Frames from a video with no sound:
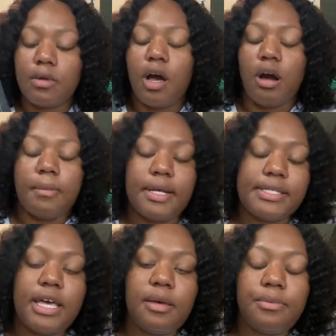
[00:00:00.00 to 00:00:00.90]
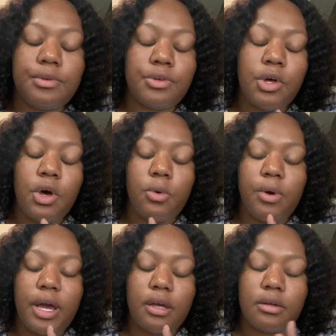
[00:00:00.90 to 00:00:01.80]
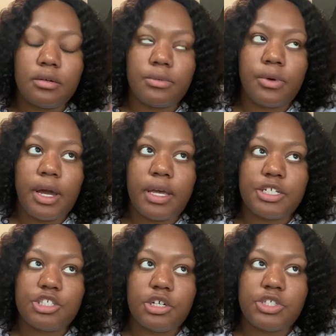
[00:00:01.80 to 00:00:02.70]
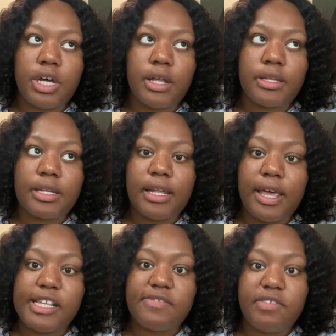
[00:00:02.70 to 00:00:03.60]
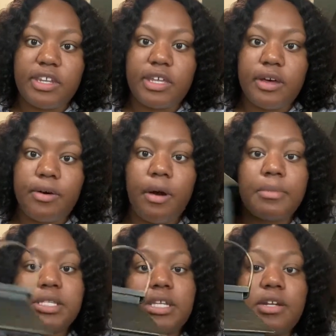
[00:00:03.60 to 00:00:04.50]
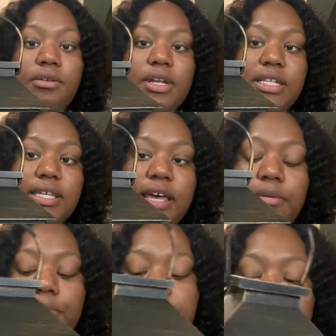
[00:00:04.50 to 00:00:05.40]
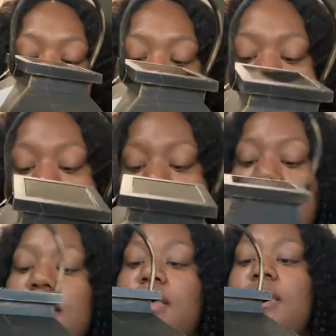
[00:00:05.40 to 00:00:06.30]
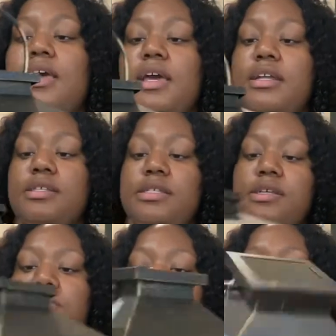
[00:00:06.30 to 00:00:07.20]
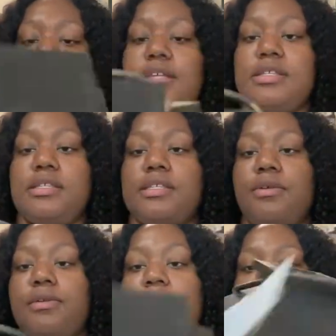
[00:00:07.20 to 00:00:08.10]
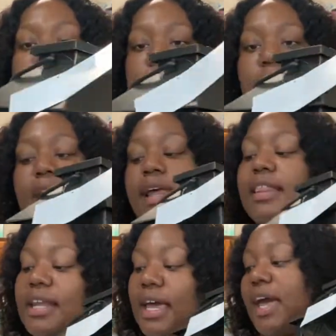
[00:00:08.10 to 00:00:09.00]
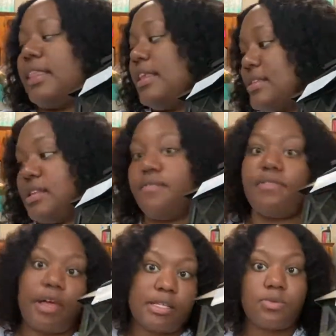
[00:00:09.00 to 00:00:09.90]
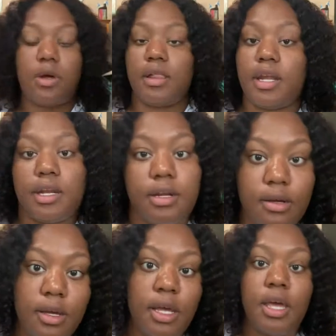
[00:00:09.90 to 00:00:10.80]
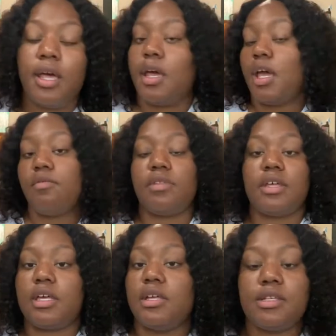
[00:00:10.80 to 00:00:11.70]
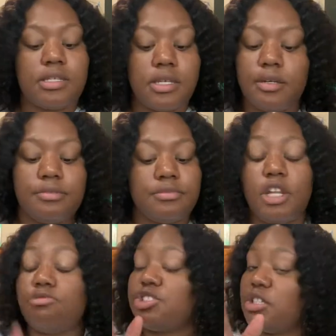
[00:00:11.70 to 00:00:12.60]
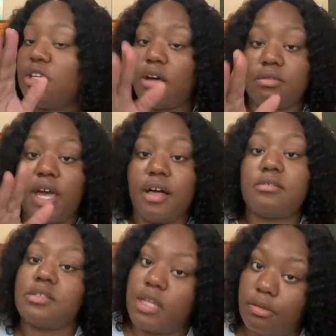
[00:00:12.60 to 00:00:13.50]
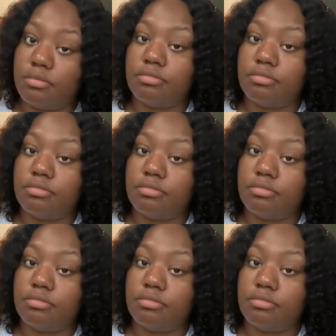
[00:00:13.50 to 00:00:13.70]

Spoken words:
my table where I had showed y'all in the last video. I'm gonna set it on that table, set it outside. And it's a solar light. This is so nice. Now, I like that I got this in the flat swat out of there. Everything else, don't cheat on y'all stuff,